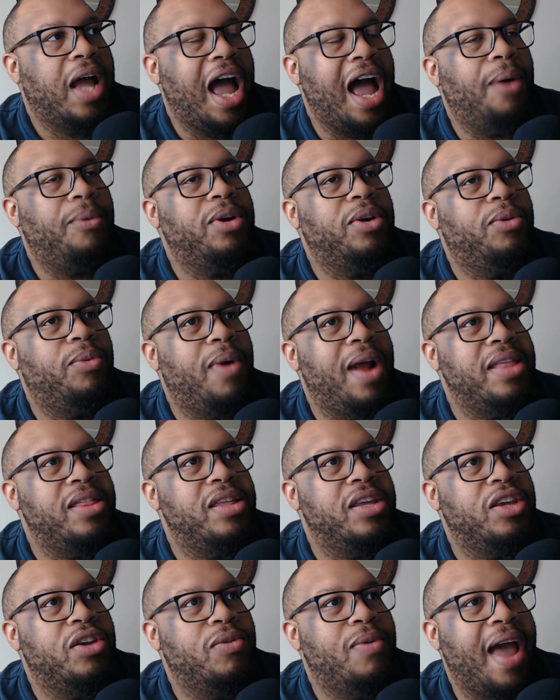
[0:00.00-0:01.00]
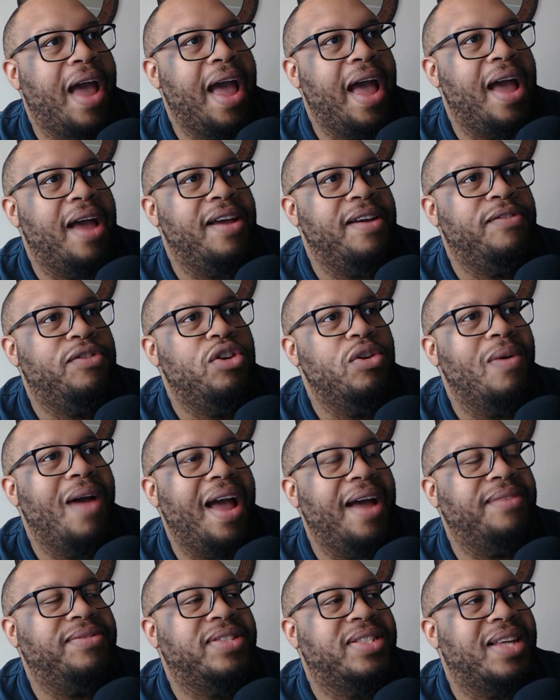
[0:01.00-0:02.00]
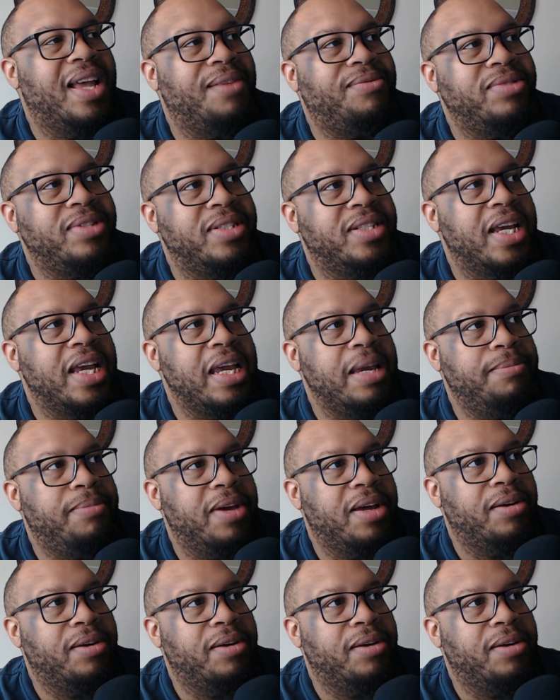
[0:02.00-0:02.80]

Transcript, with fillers: I would rather you have, if you have 17